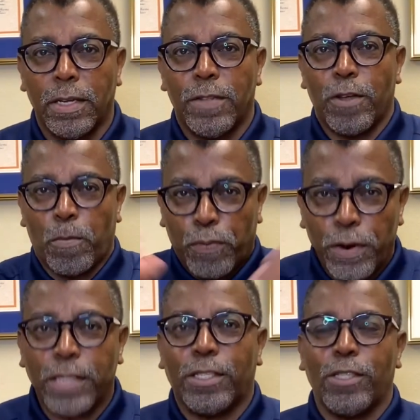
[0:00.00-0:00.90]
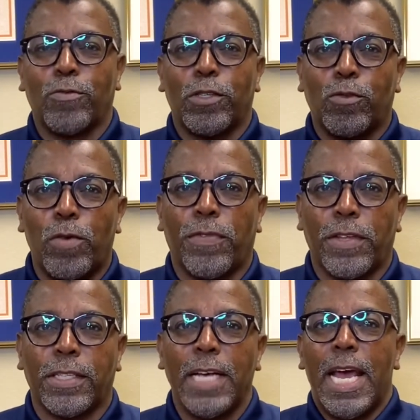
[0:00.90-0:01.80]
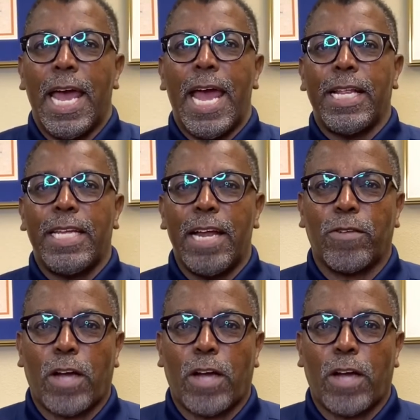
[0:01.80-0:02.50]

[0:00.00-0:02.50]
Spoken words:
The presence was with us, and yet